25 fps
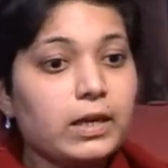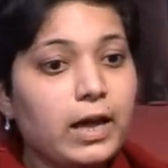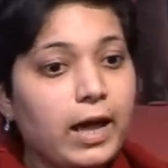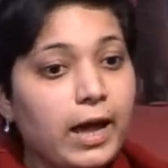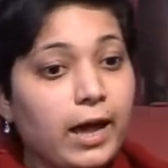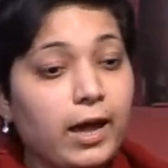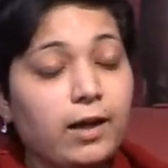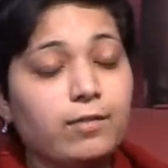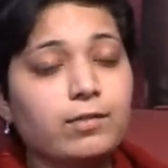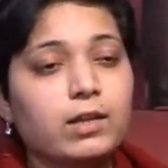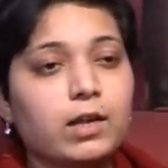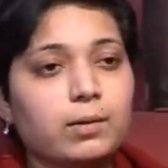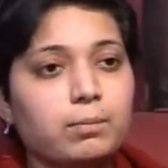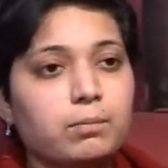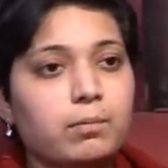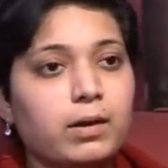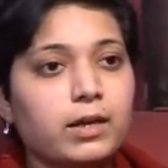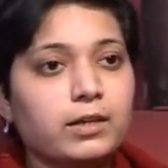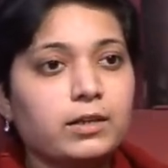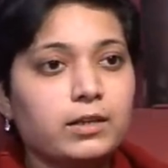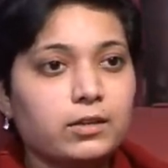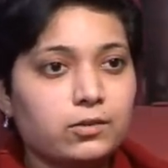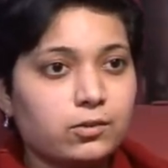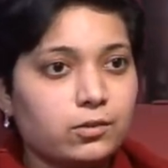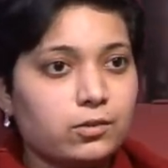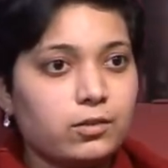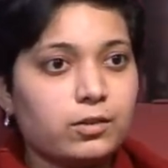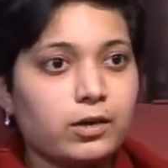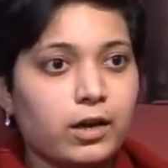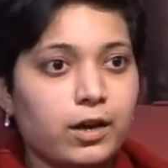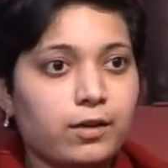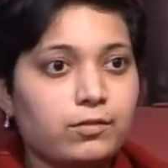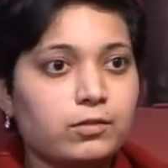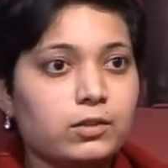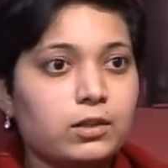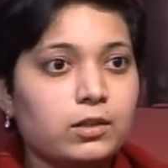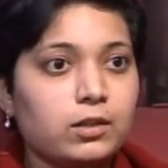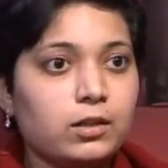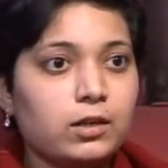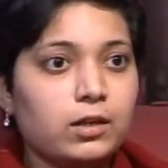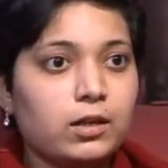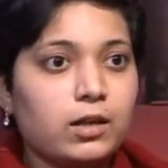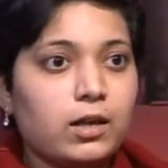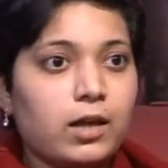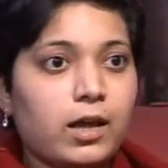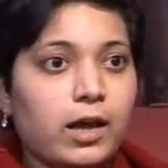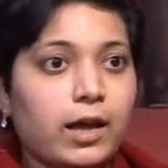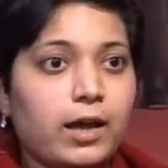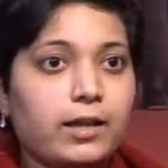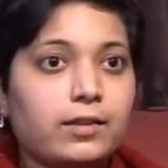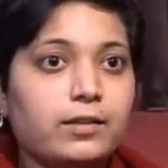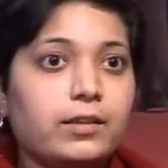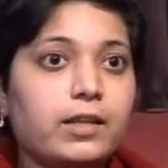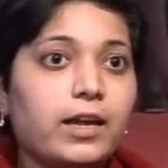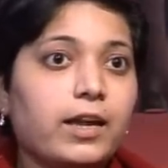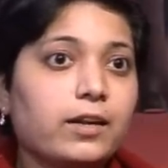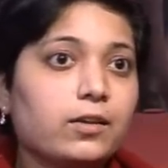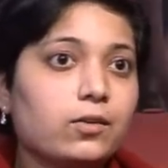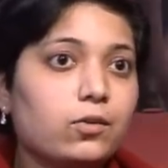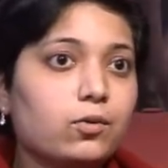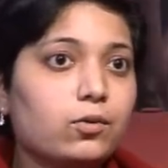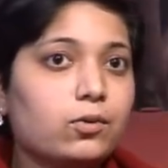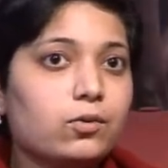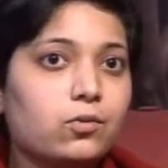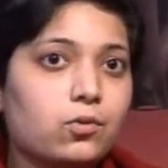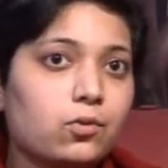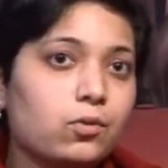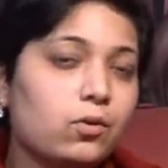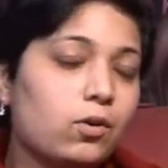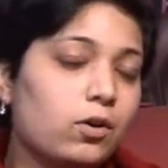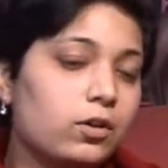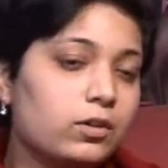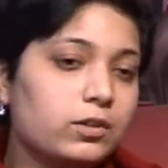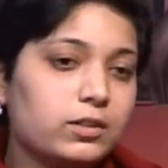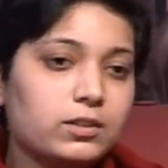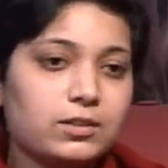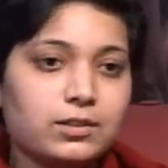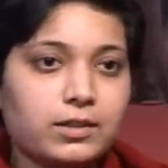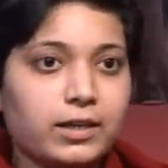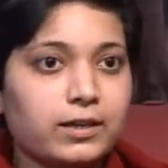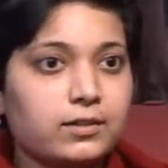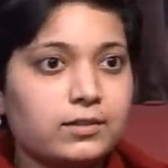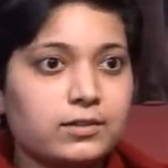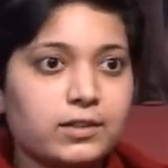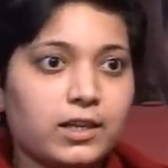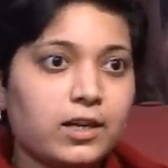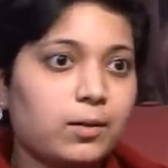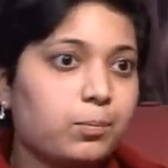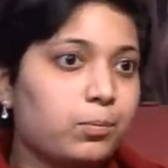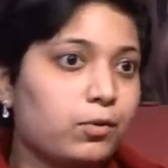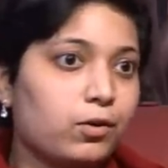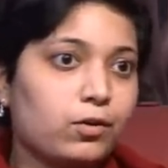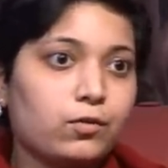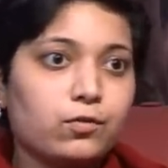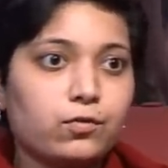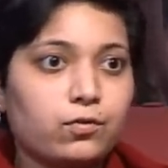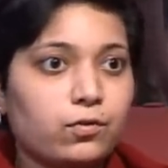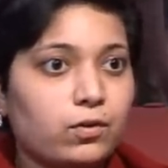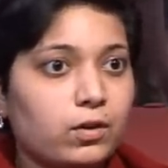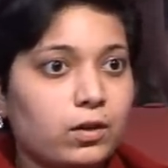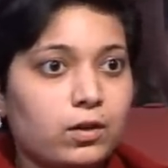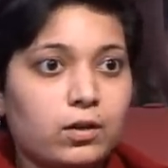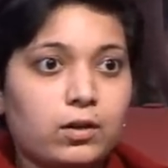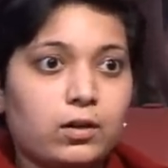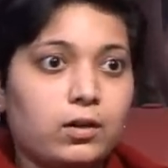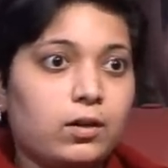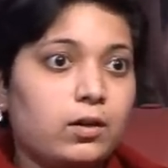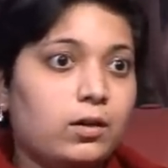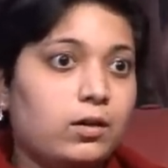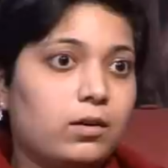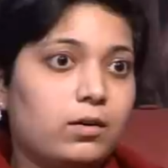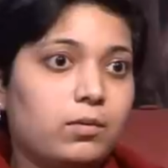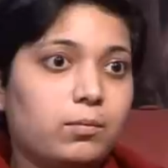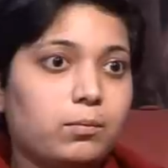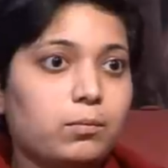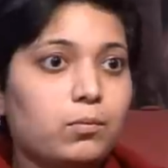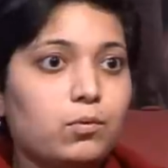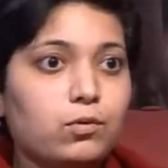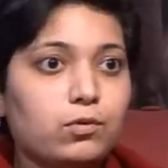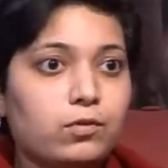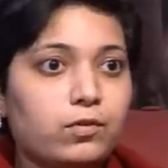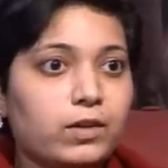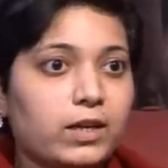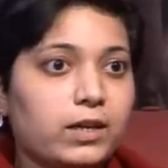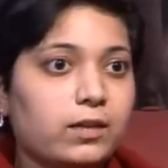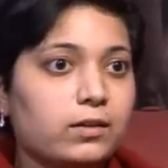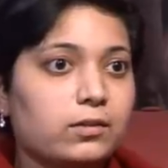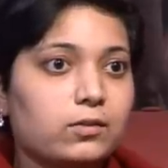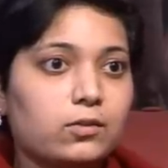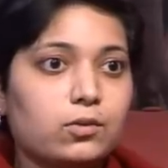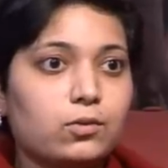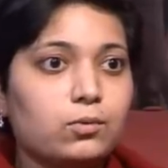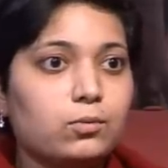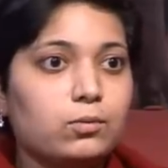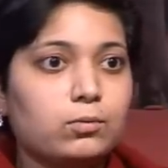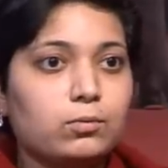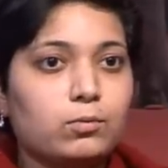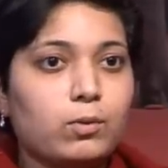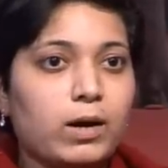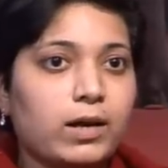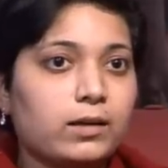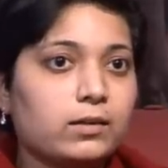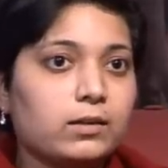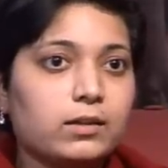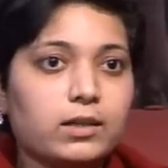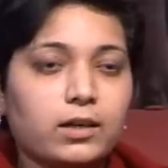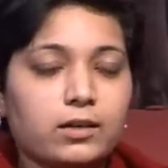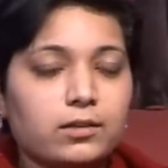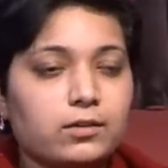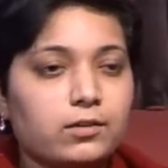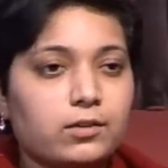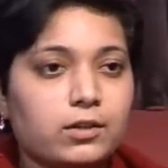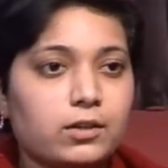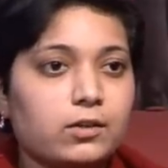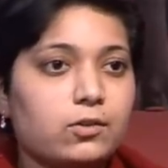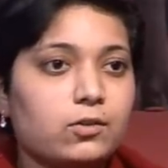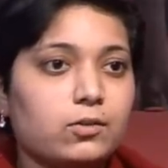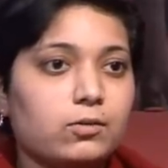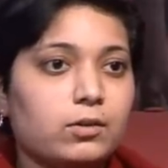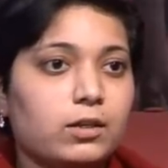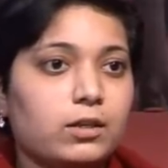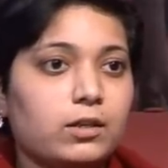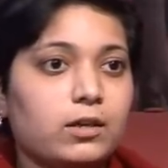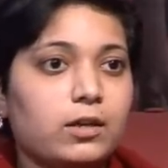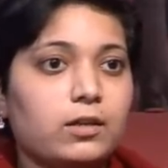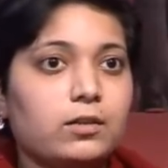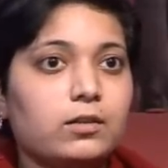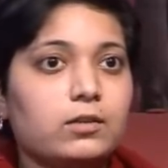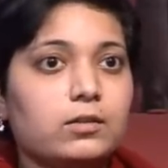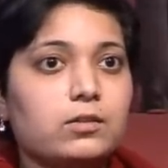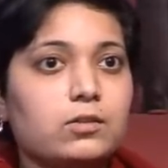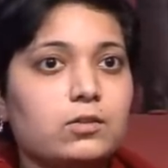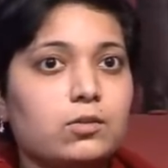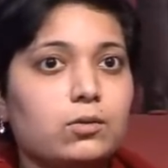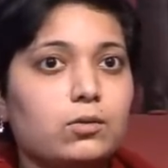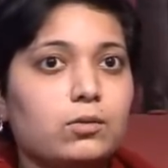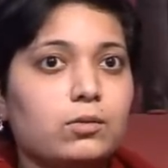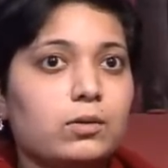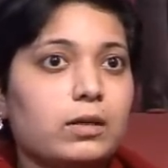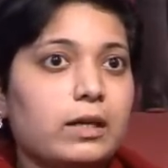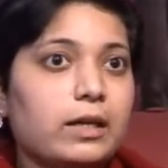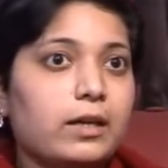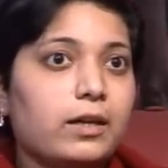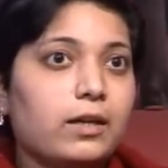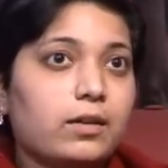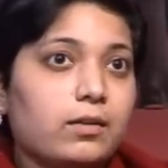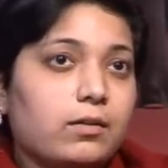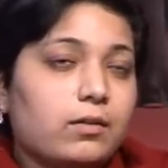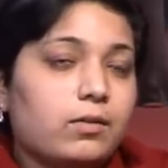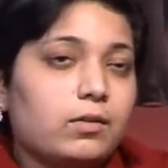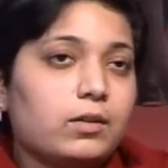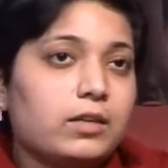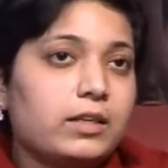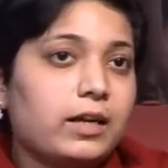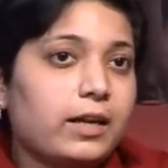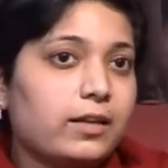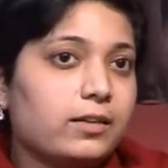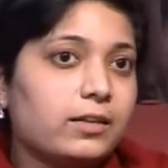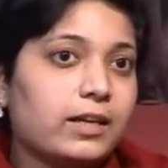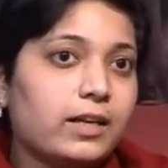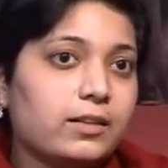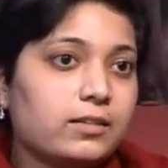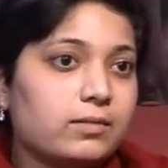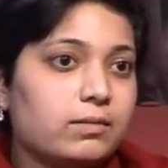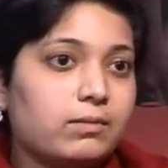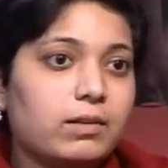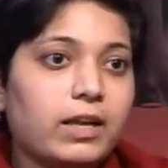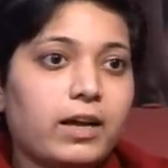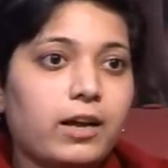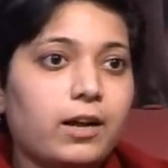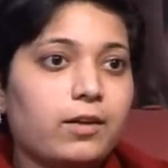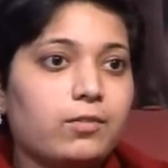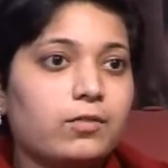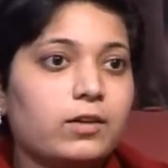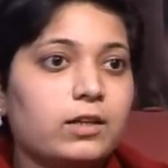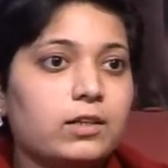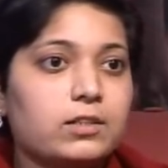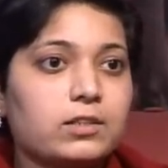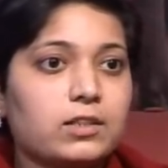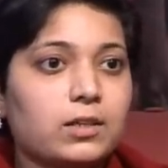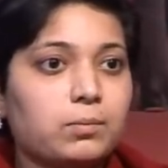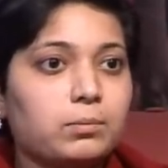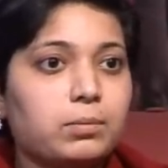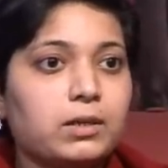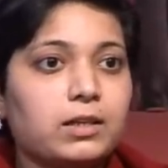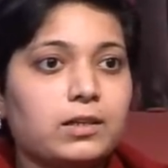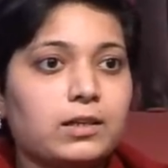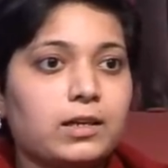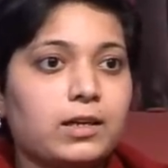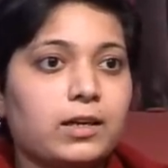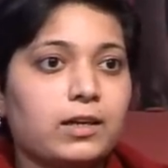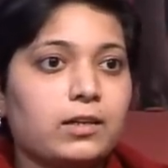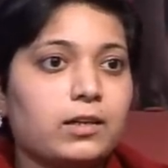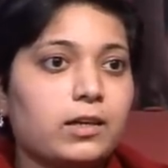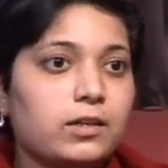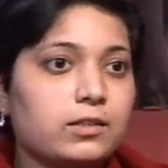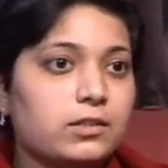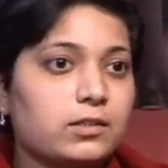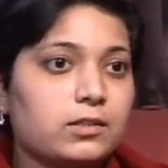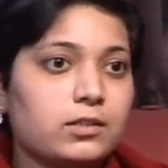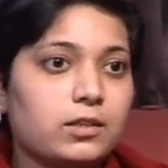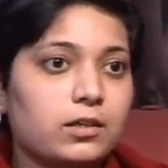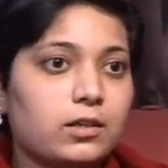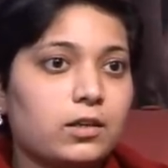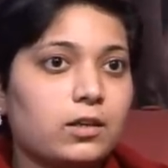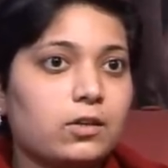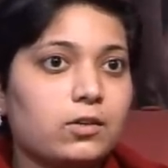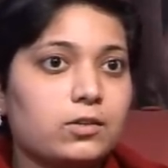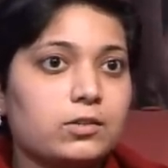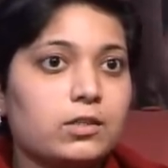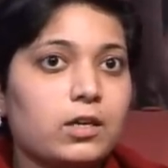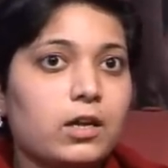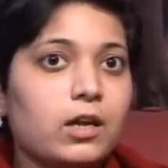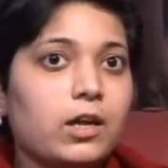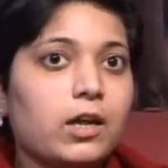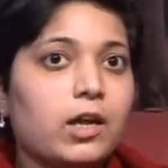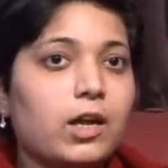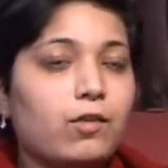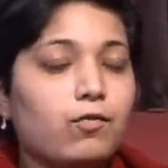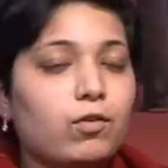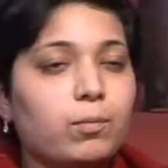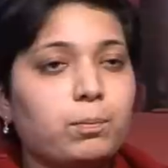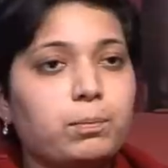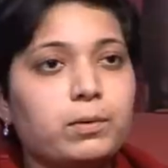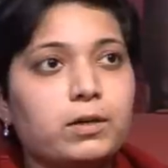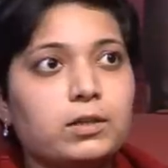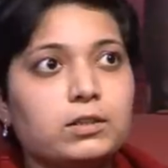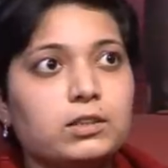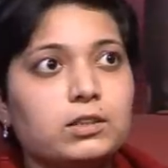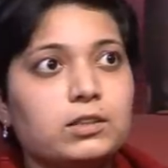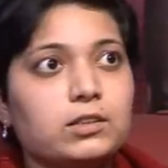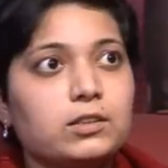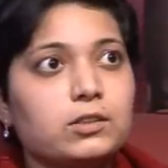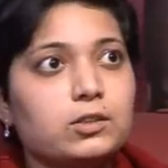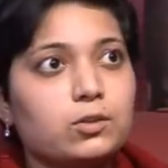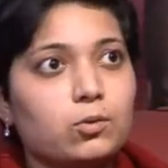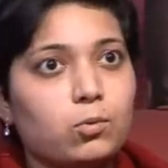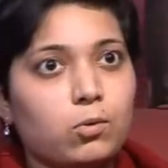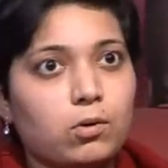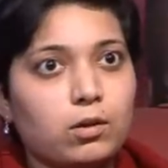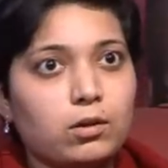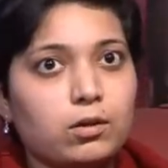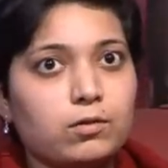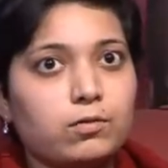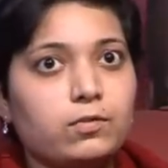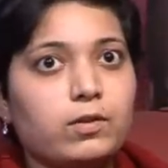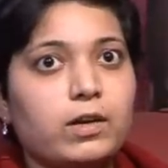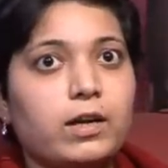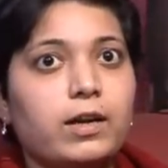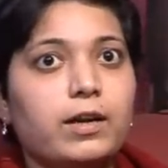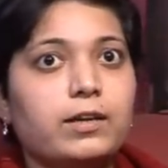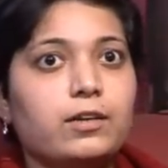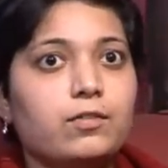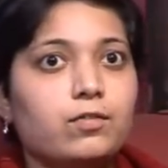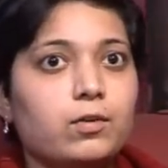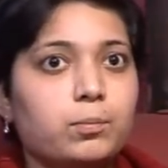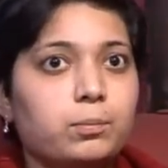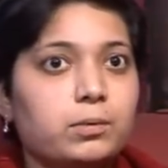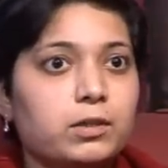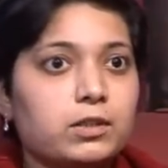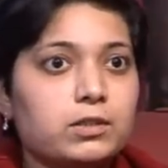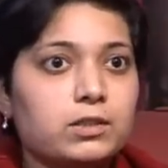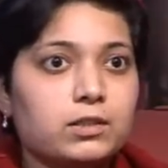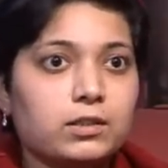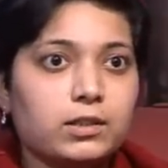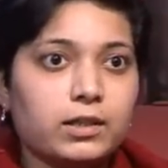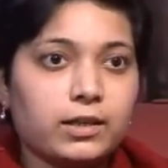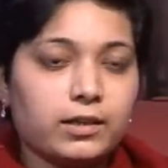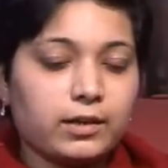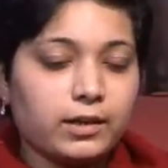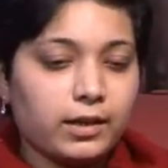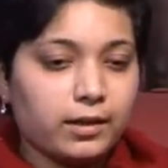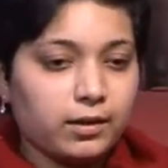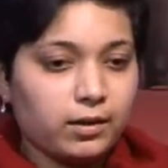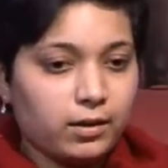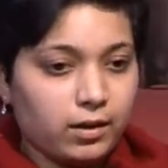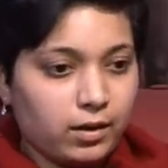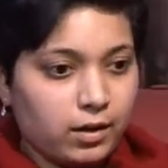have that money to travel and then go through all this red tape of moving through one country to another. So That I feel is completely unnecessary, because if a person is qualified, if a person can